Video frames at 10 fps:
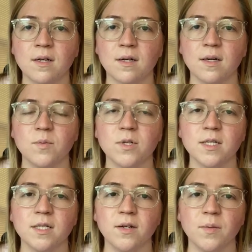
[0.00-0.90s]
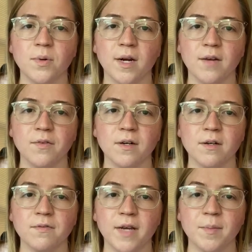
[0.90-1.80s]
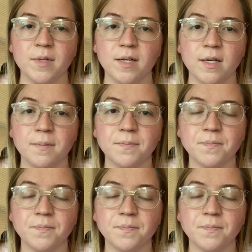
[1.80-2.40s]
We'll continue to pray for her family